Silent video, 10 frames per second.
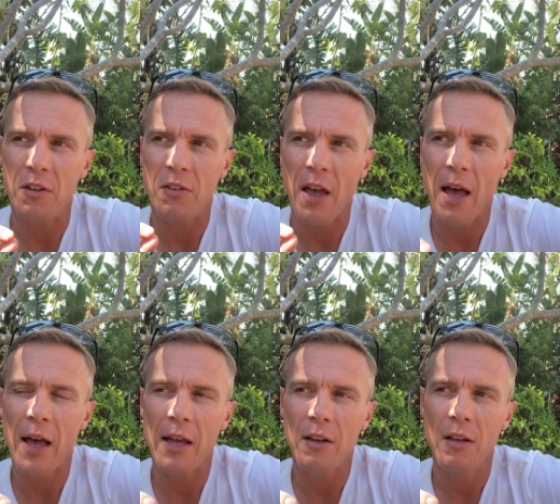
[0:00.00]
It is
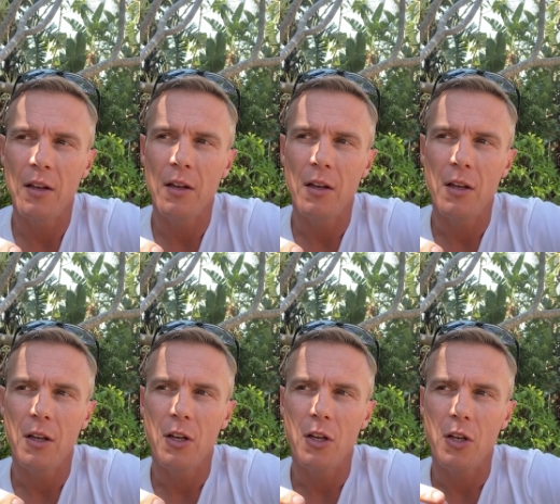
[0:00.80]
hard
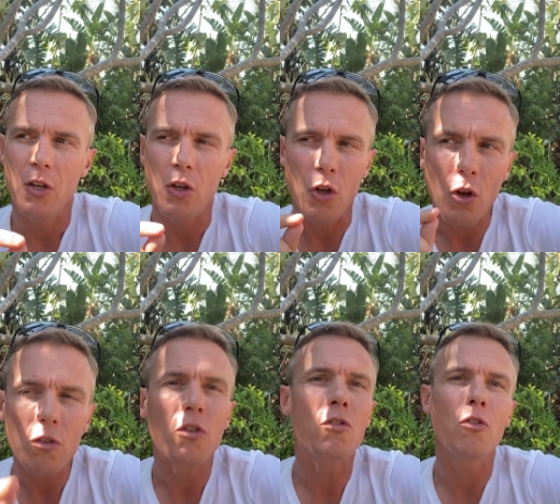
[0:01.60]

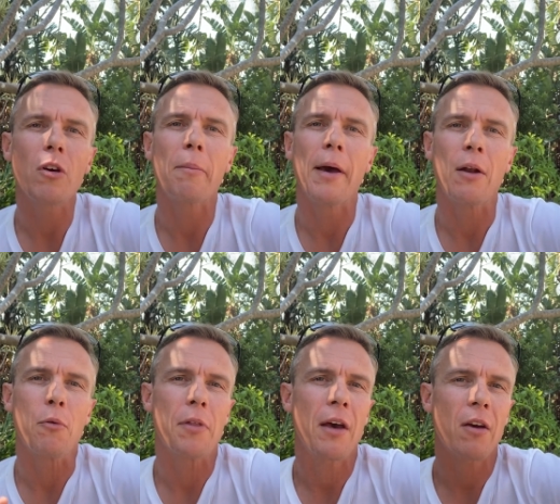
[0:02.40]
not to talk about
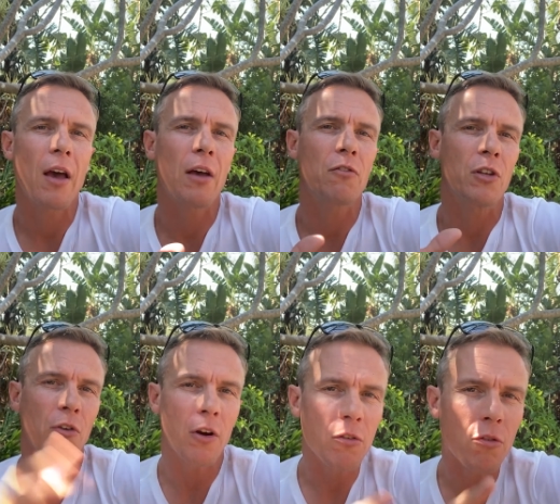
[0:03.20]
it without casting
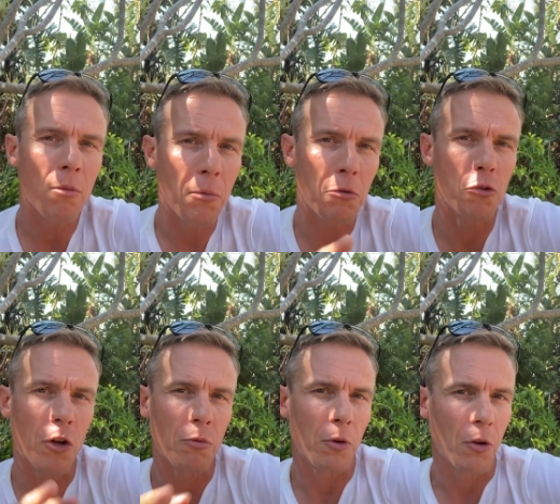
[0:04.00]
your own sort of moral
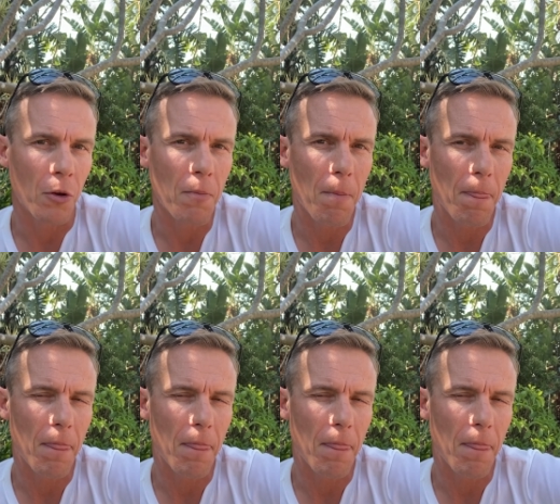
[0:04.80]
judgment on it.